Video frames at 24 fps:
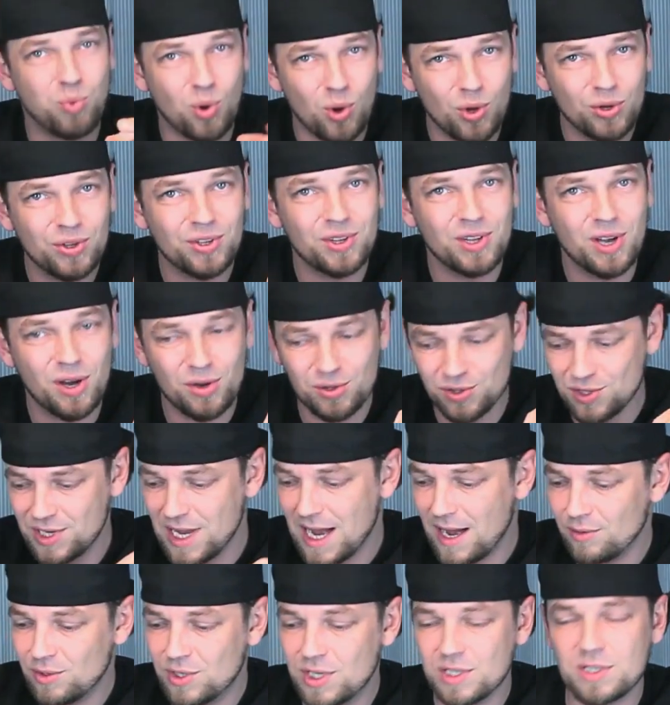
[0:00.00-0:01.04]
bolted those
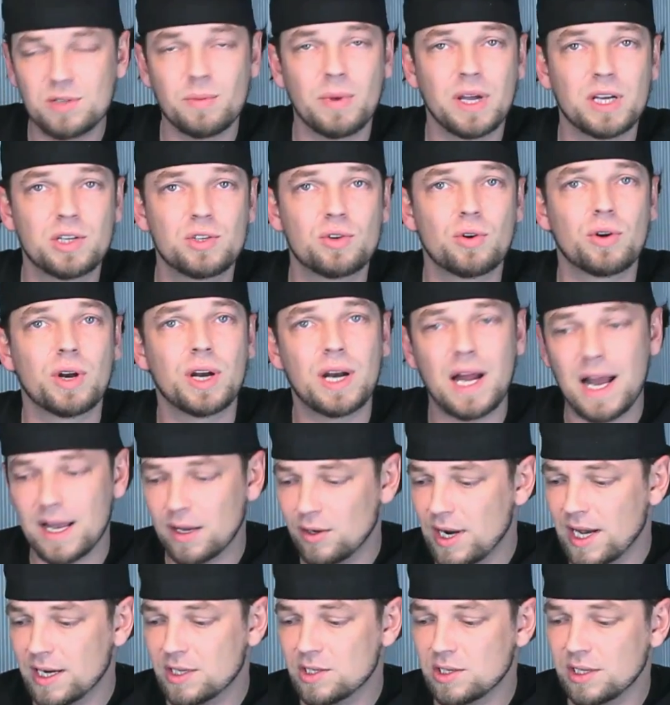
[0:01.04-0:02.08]
down just to make sure that I
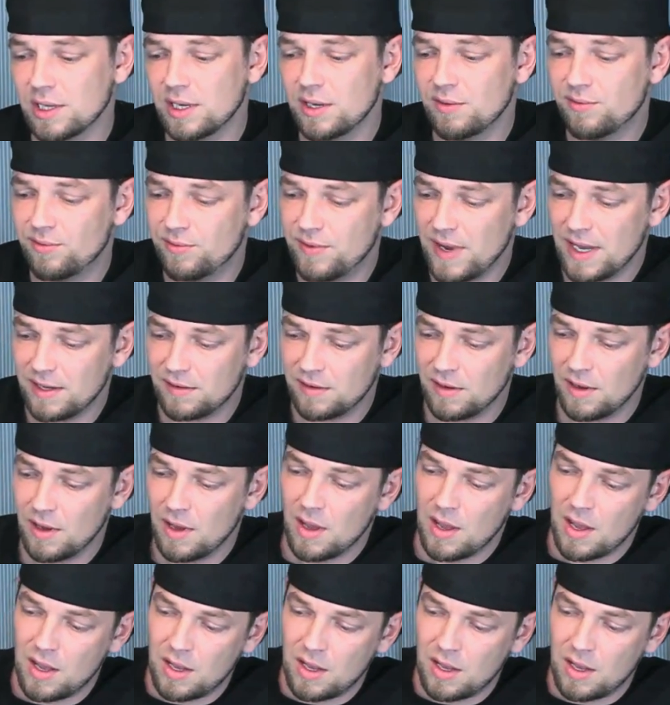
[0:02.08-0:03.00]
could actually fit